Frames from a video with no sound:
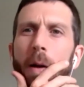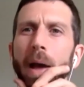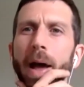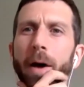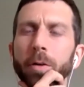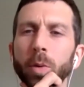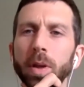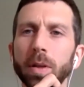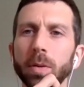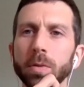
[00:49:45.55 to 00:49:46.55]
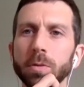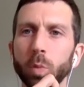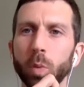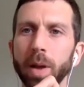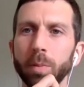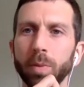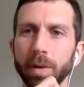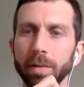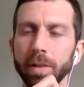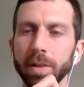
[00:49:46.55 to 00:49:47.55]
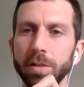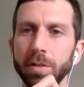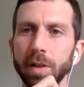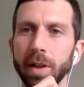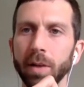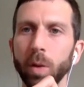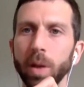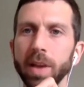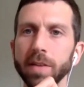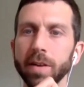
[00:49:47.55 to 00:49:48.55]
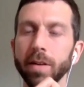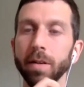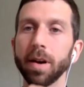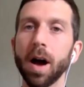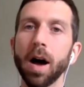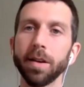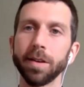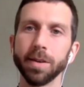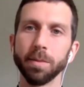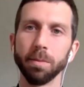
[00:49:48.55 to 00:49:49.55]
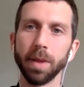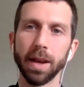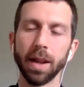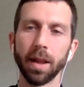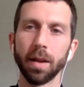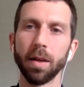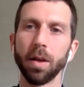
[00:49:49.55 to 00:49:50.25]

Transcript: How do we use white privilege in ways that are not demeaning